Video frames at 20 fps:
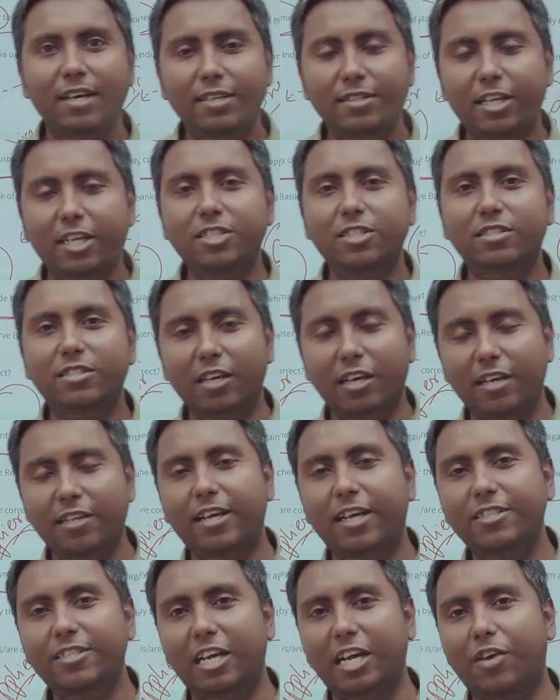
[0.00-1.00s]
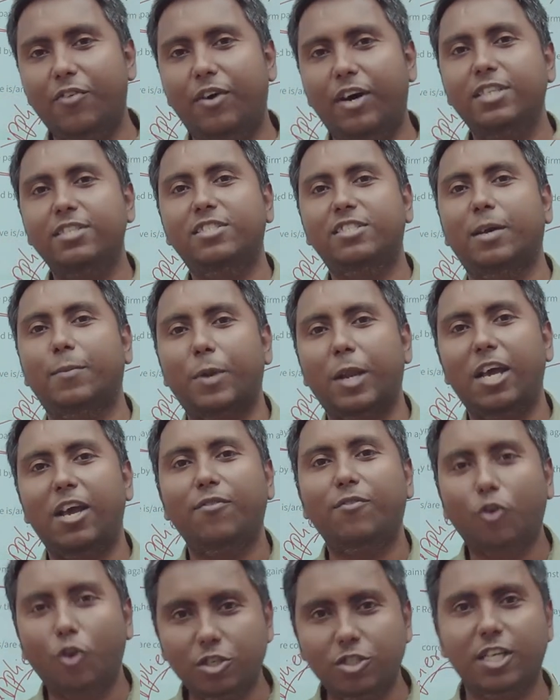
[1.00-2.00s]
There is there is advance supply
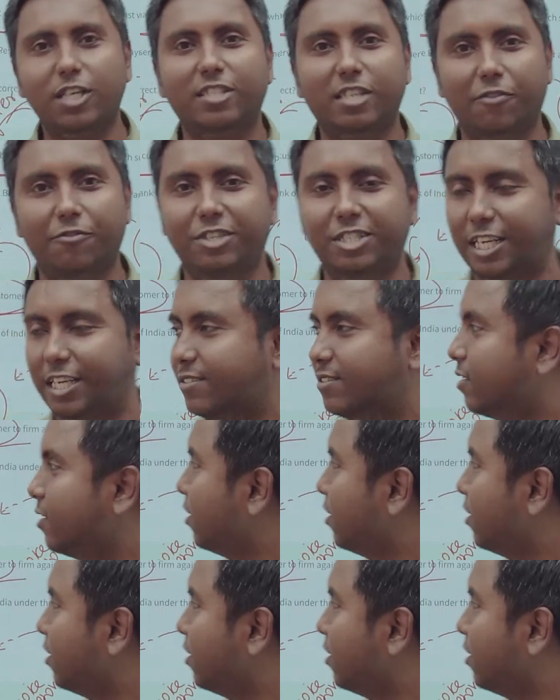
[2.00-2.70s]
of goods and services.